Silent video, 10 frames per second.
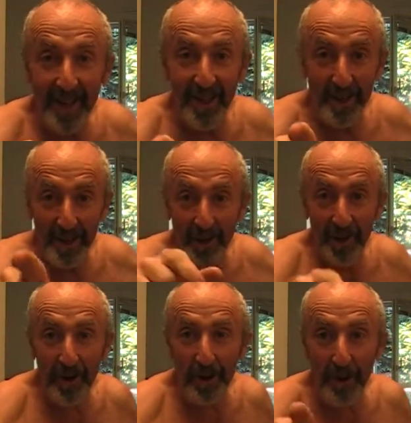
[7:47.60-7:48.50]
you can
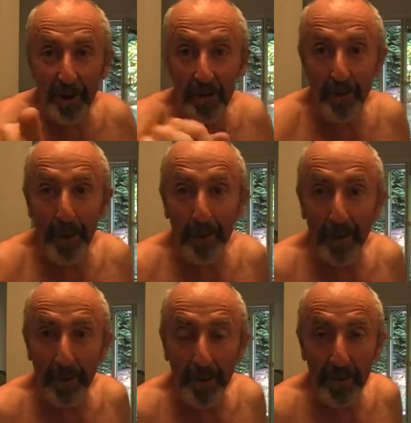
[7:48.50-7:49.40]
just hear hear the
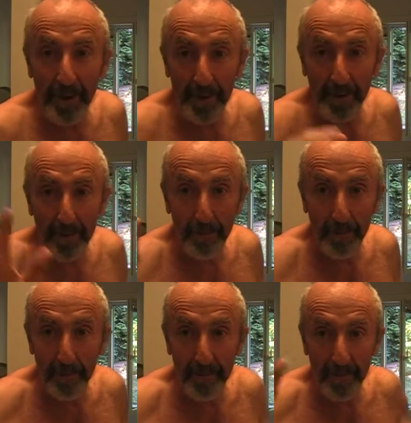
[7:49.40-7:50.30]
people that are
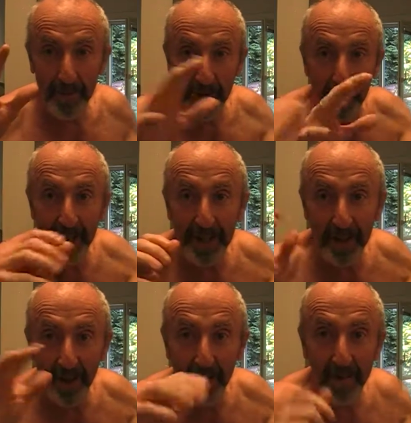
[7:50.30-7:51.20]

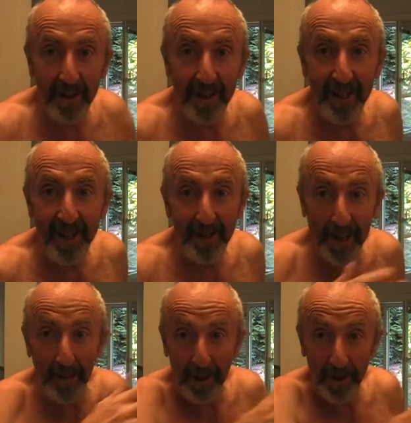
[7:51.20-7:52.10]
dependent on,
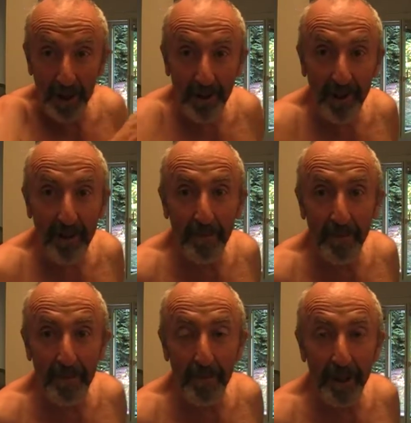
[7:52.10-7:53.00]
okay, when the Jays come
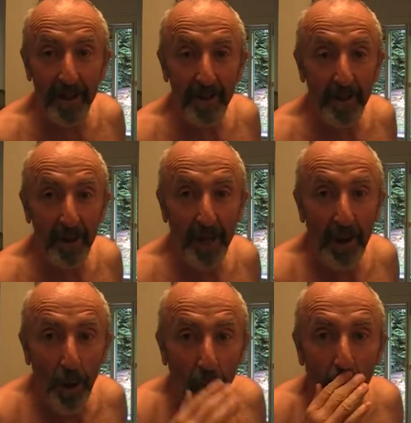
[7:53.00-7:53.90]
play there, they're like,
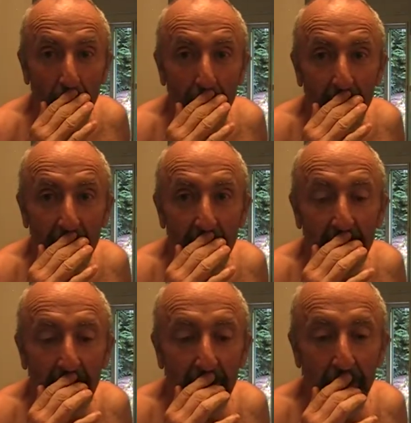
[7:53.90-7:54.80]

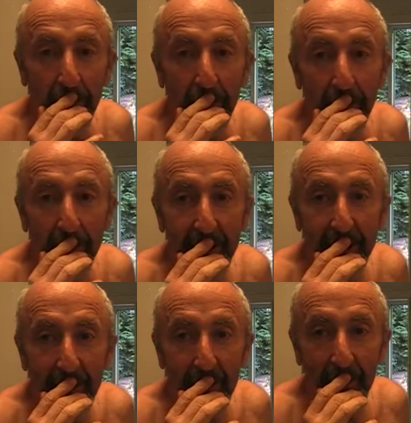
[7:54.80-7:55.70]
oh no,
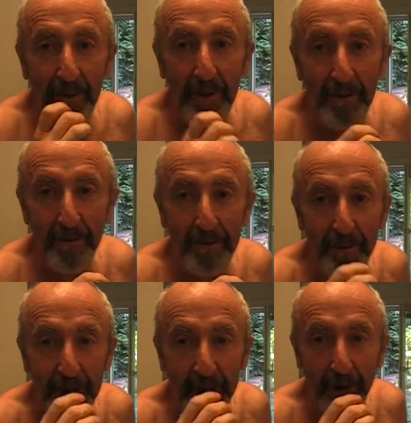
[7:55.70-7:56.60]
all oh, they'll
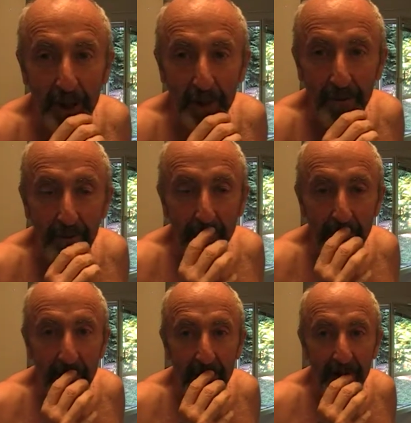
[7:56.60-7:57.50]
financially
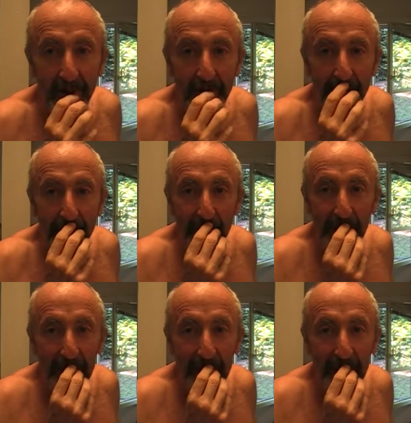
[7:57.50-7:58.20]
kind of hurt us.